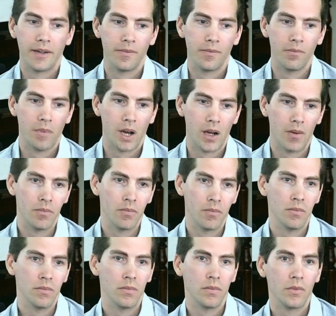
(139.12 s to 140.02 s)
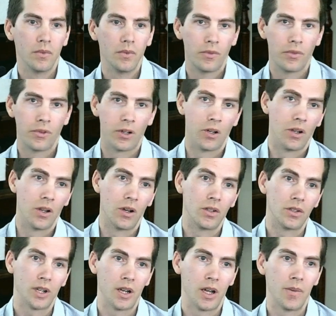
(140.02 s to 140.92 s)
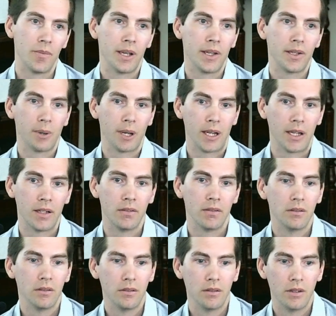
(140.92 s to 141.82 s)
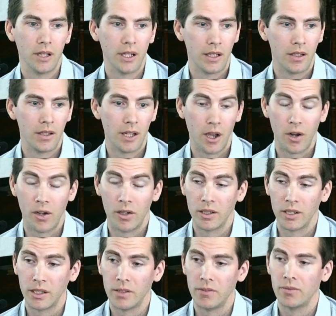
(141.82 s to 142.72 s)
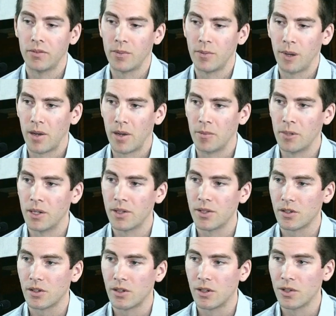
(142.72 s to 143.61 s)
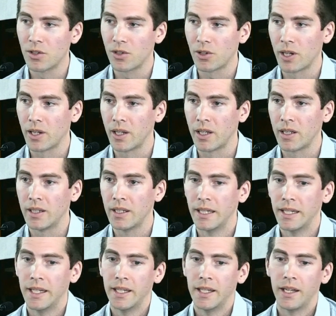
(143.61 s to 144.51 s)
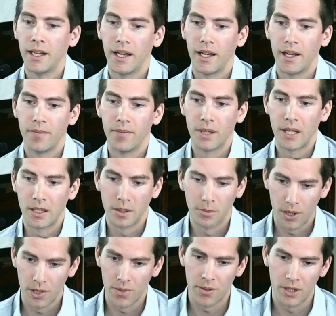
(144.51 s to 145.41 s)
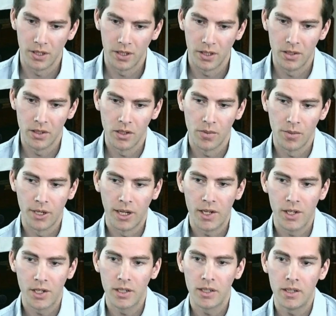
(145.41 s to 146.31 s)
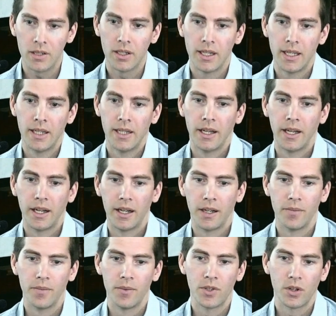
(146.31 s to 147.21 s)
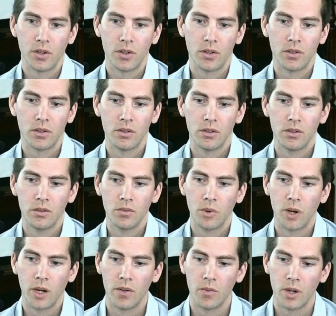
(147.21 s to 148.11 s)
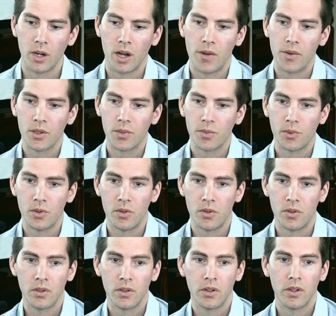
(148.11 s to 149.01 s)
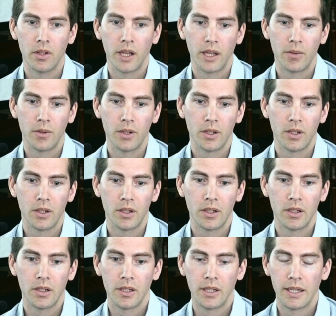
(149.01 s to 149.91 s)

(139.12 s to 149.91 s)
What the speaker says: mum for a long time has been the only female minister in Australia in the Presbyterian denomination. So when I was born, they were